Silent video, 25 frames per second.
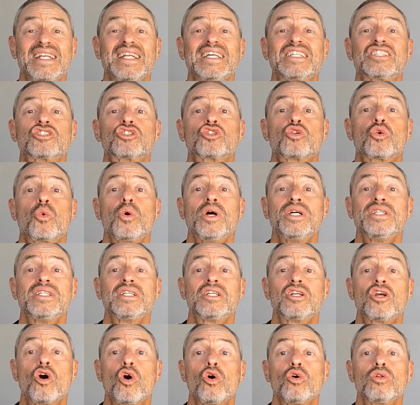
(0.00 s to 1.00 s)
an
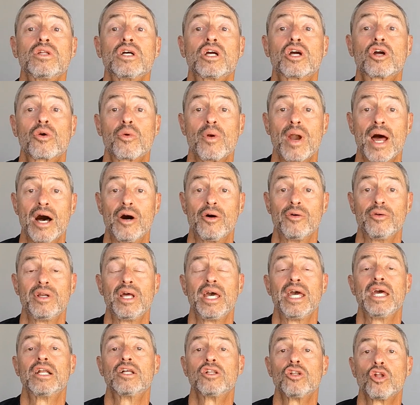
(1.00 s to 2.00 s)
exquisite golden crown
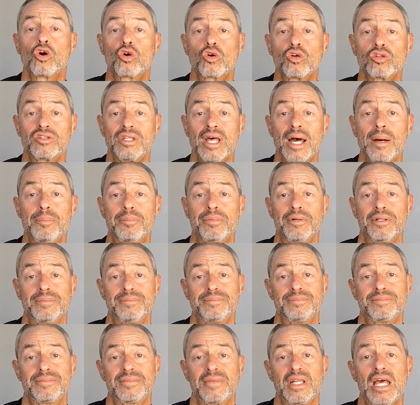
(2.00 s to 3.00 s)
in a local temple.
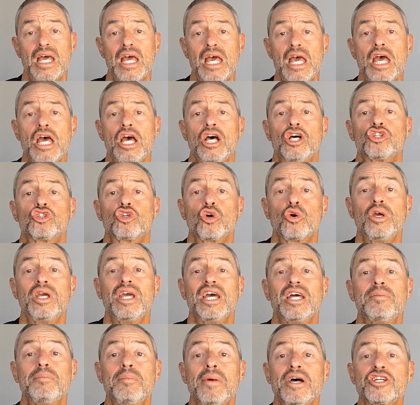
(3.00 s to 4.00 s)
So he
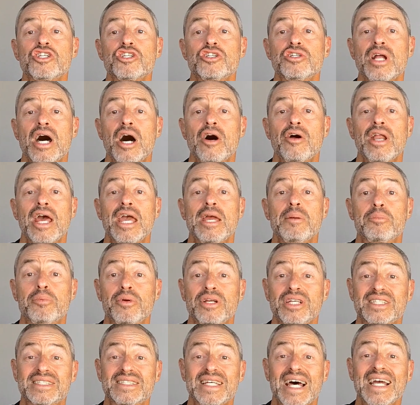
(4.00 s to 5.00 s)
had measured out a
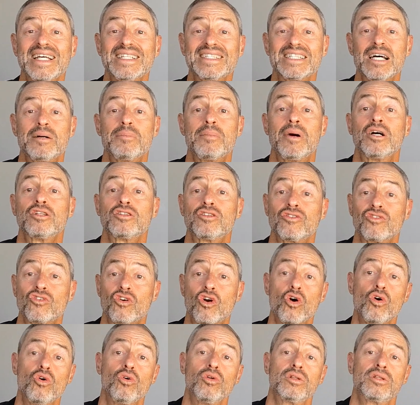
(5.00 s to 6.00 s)
precise amount of
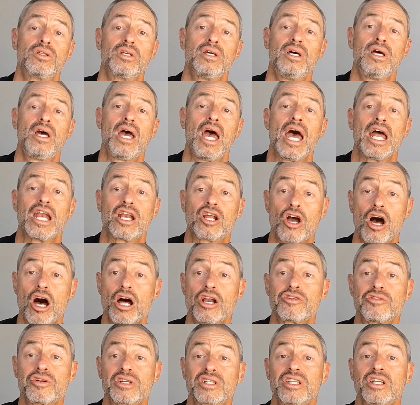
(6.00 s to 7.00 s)
gold and
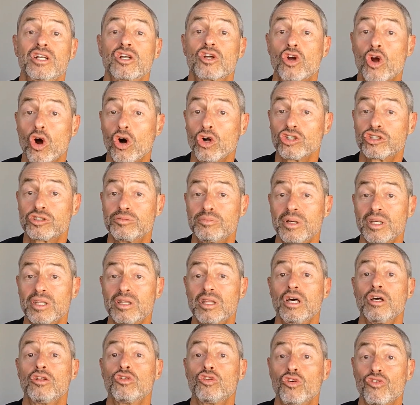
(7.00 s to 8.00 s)
contracted a goldsmith
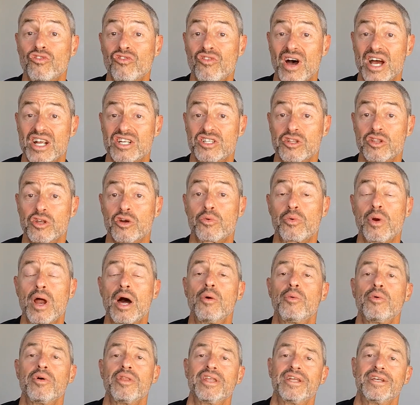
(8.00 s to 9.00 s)
to fashion the
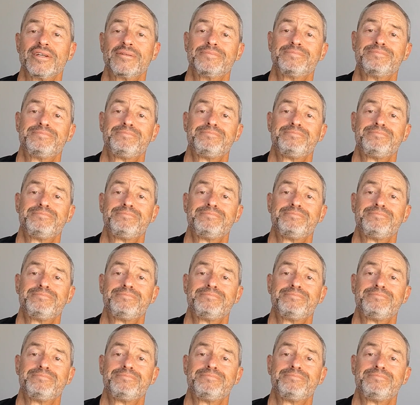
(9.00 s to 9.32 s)
crown with it.